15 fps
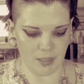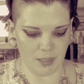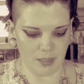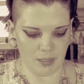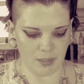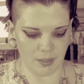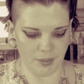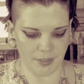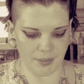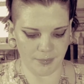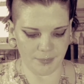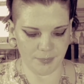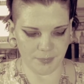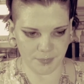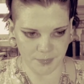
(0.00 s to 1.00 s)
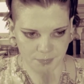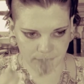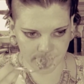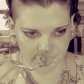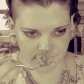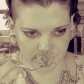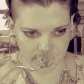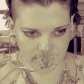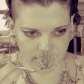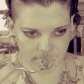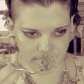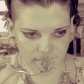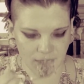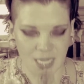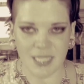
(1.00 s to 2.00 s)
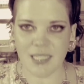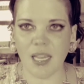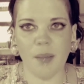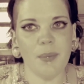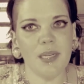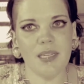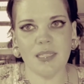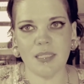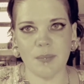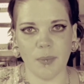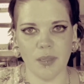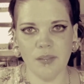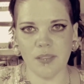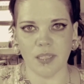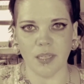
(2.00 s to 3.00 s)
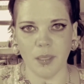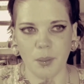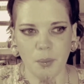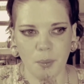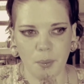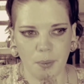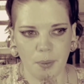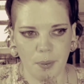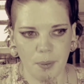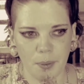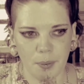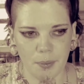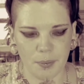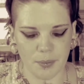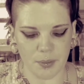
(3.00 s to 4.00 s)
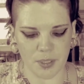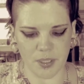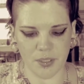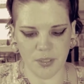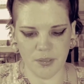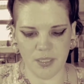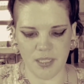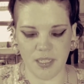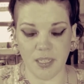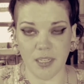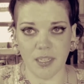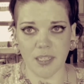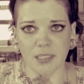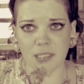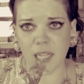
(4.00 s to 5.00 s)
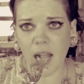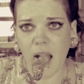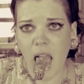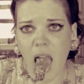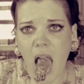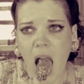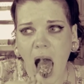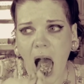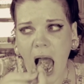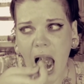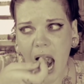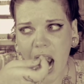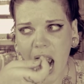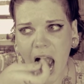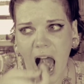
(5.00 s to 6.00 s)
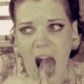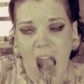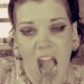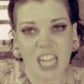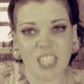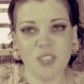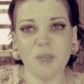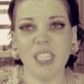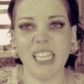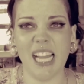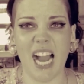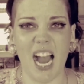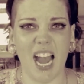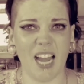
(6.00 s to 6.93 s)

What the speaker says: All right. I mean, it smells good. Trick or treat, I guess. It's really hot.